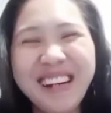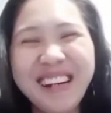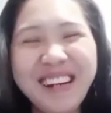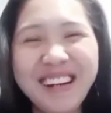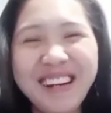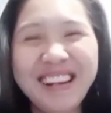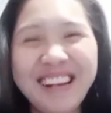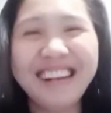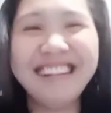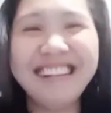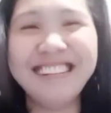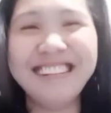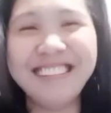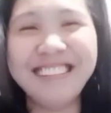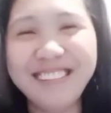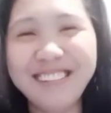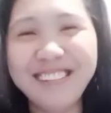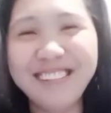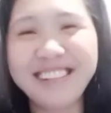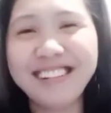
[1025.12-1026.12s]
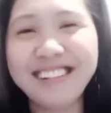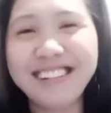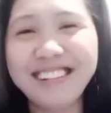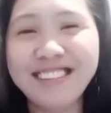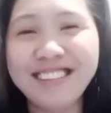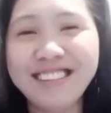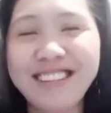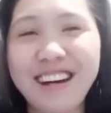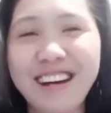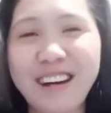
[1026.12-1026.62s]
Ayan, Ate 3
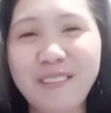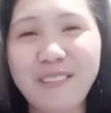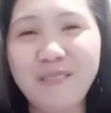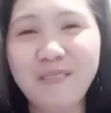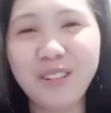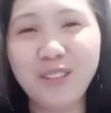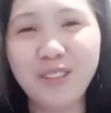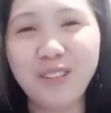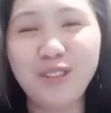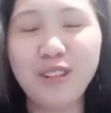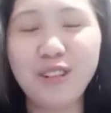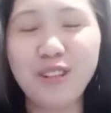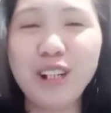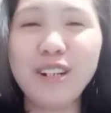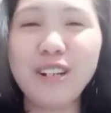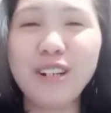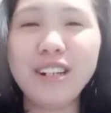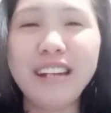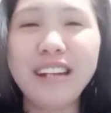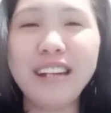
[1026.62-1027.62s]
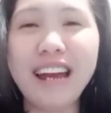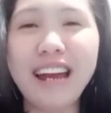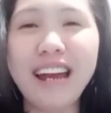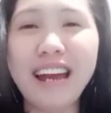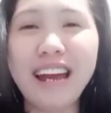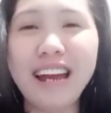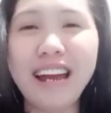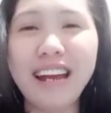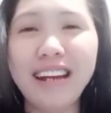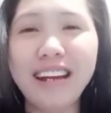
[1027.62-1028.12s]
Kids, enjoy your
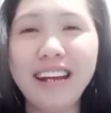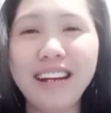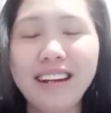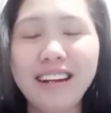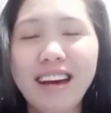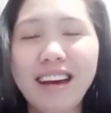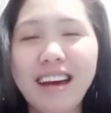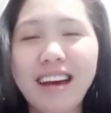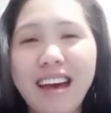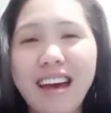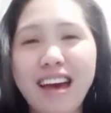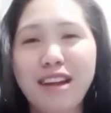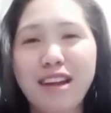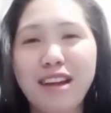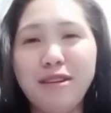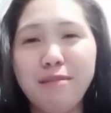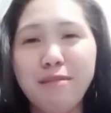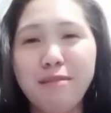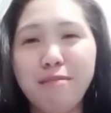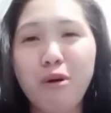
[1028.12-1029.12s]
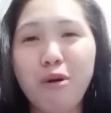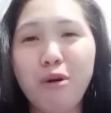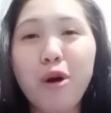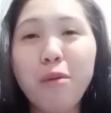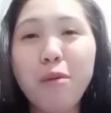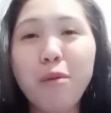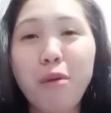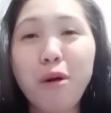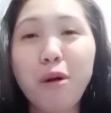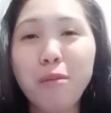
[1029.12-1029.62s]
day! And
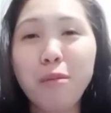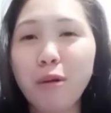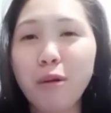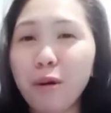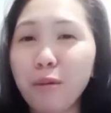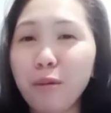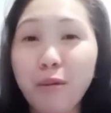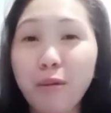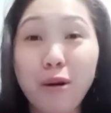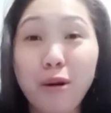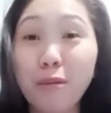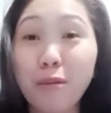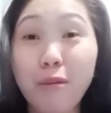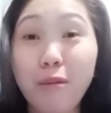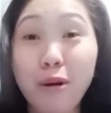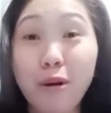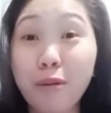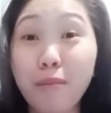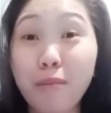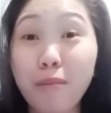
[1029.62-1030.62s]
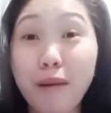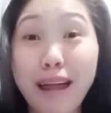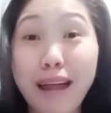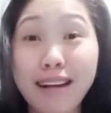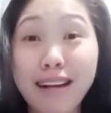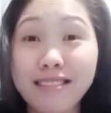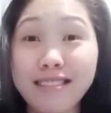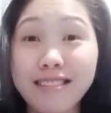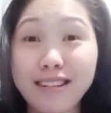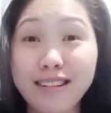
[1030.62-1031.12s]
more, more, more, more, more
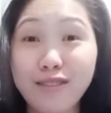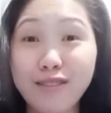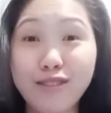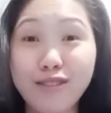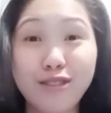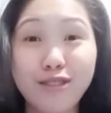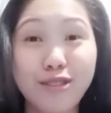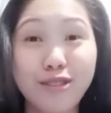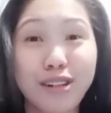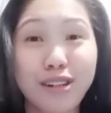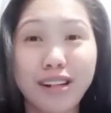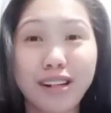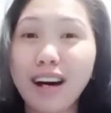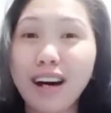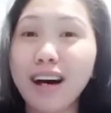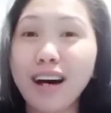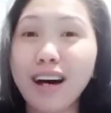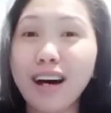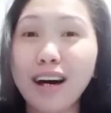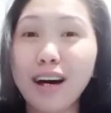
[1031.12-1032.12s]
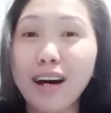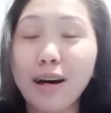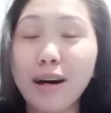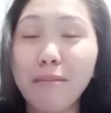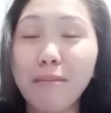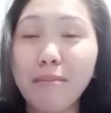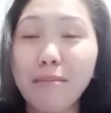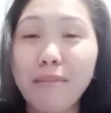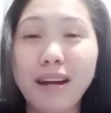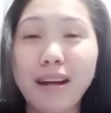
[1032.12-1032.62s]
blessings to
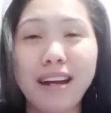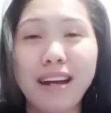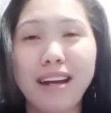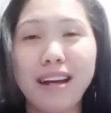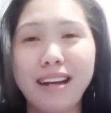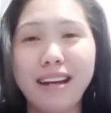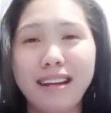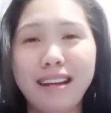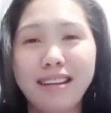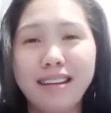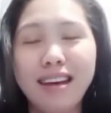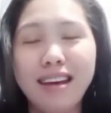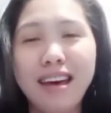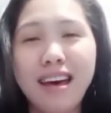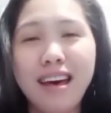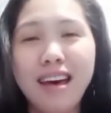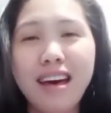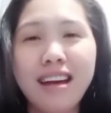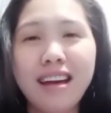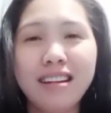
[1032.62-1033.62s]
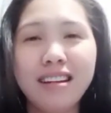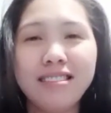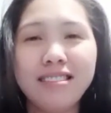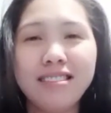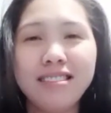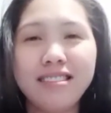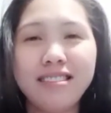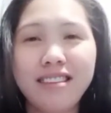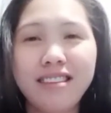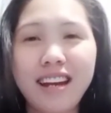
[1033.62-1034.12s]
come! And
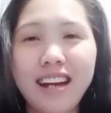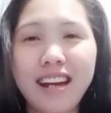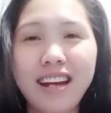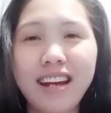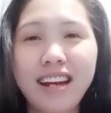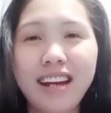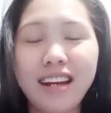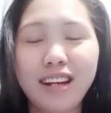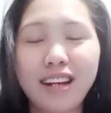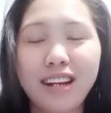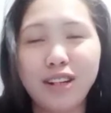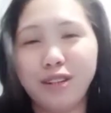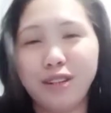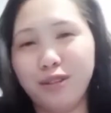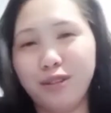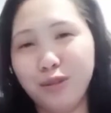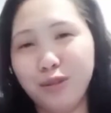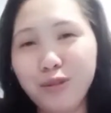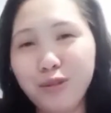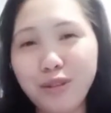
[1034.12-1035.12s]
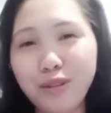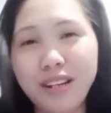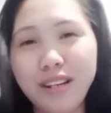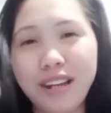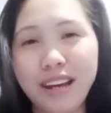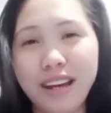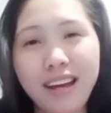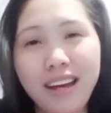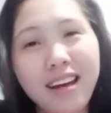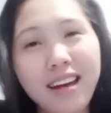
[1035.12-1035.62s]
stay good
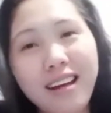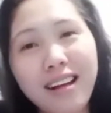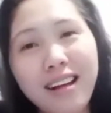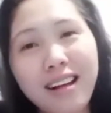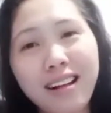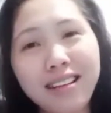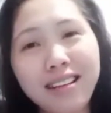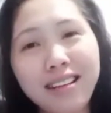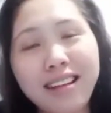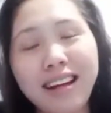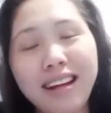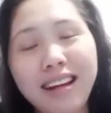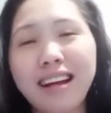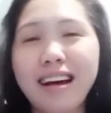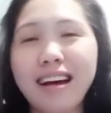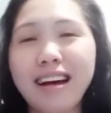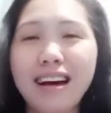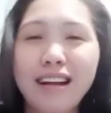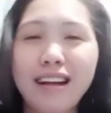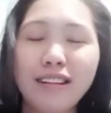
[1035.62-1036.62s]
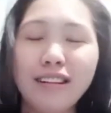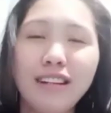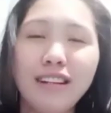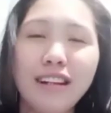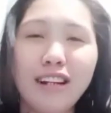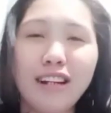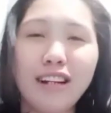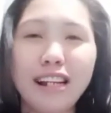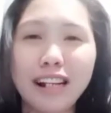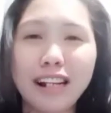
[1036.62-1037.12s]
health! Ayan,
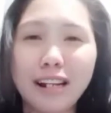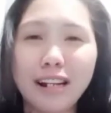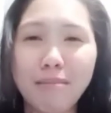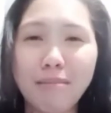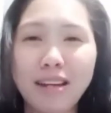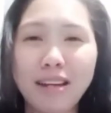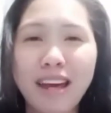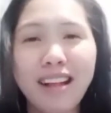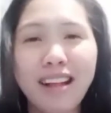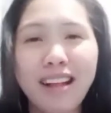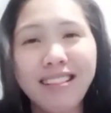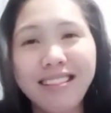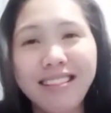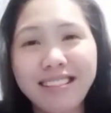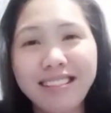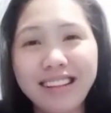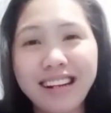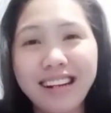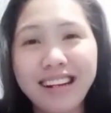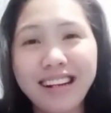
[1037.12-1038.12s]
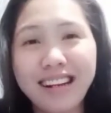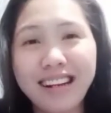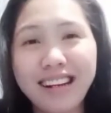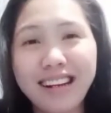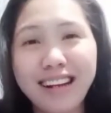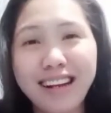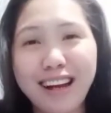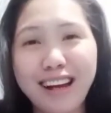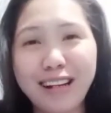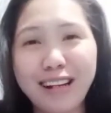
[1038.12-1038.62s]
yun lang naman,
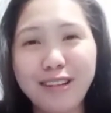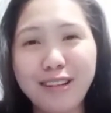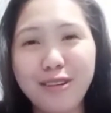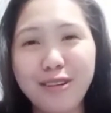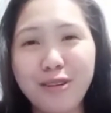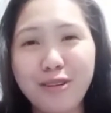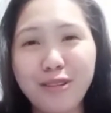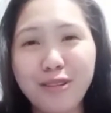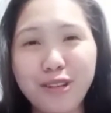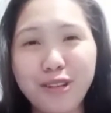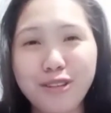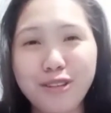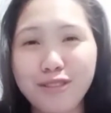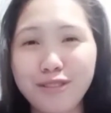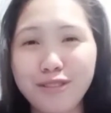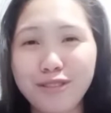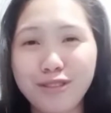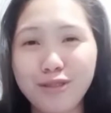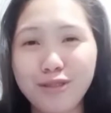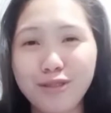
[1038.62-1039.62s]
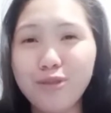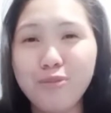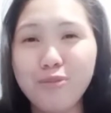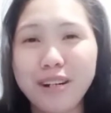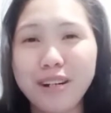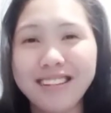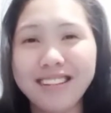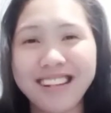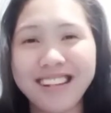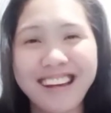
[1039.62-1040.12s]
healthy! I know you're too
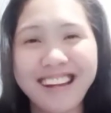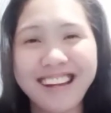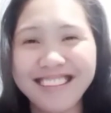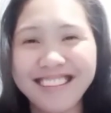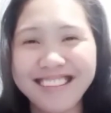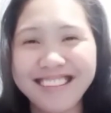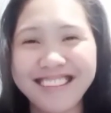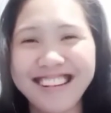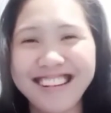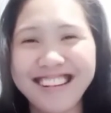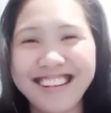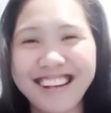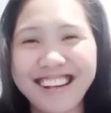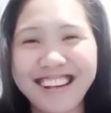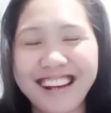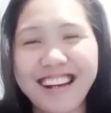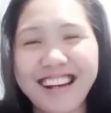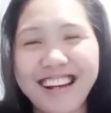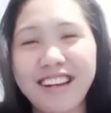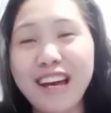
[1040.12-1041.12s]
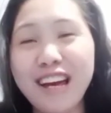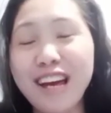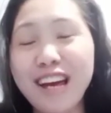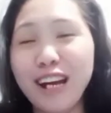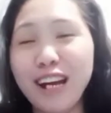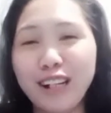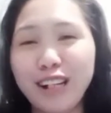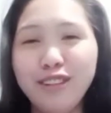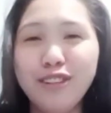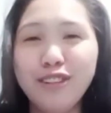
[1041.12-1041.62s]
much healthy! Ayan,
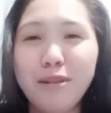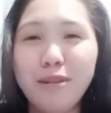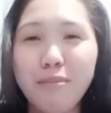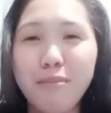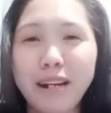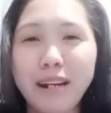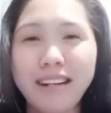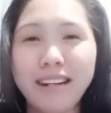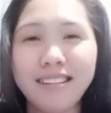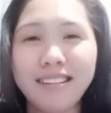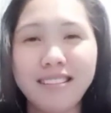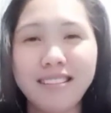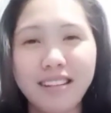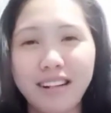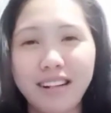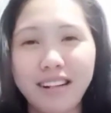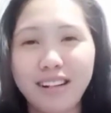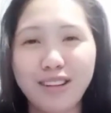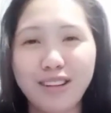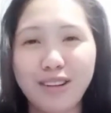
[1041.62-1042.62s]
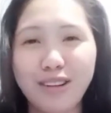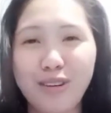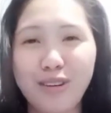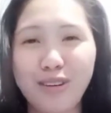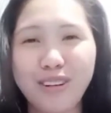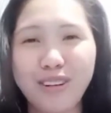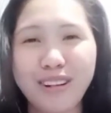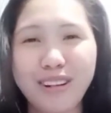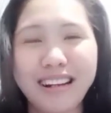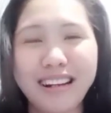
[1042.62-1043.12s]
enjoy making TikTok!
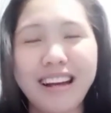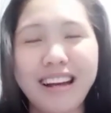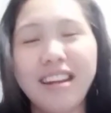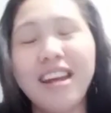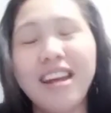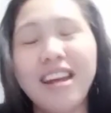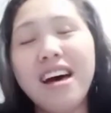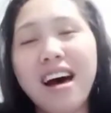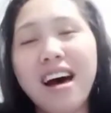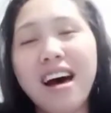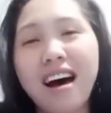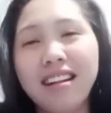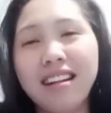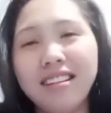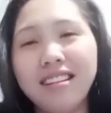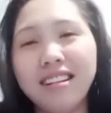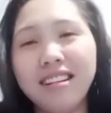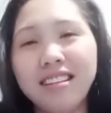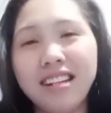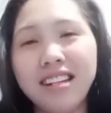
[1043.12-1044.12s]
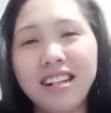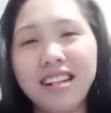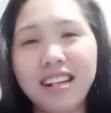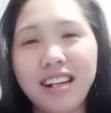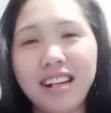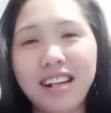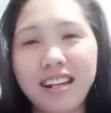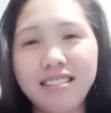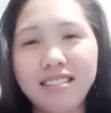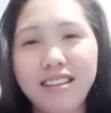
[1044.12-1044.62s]
Ayan. Ate 3
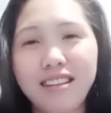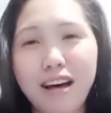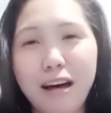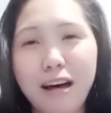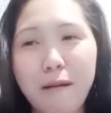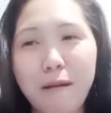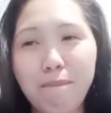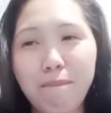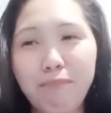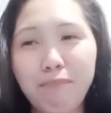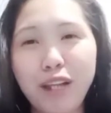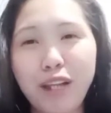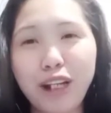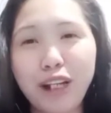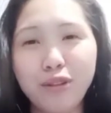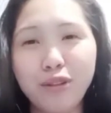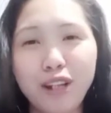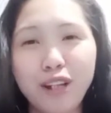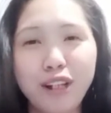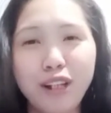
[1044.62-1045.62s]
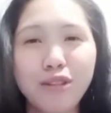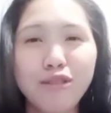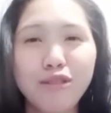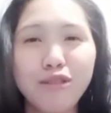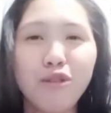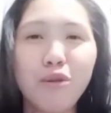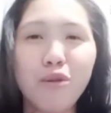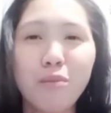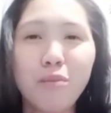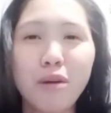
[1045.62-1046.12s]
Kids, thank you
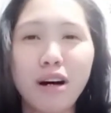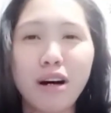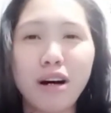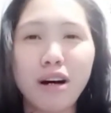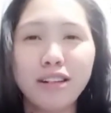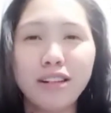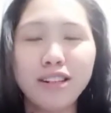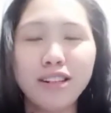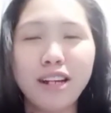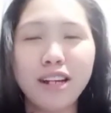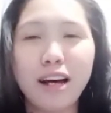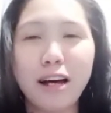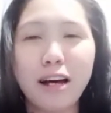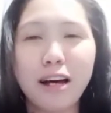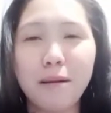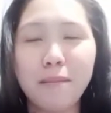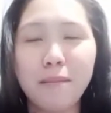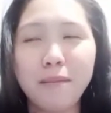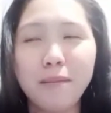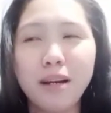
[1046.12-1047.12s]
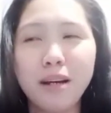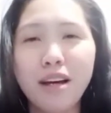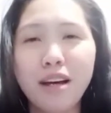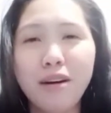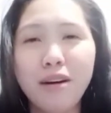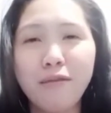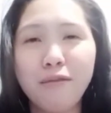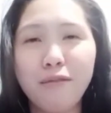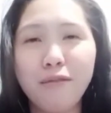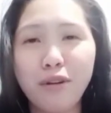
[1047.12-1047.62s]
so much
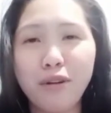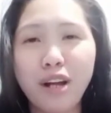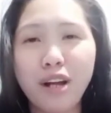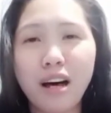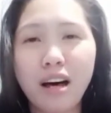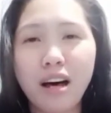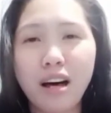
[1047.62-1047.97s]
for the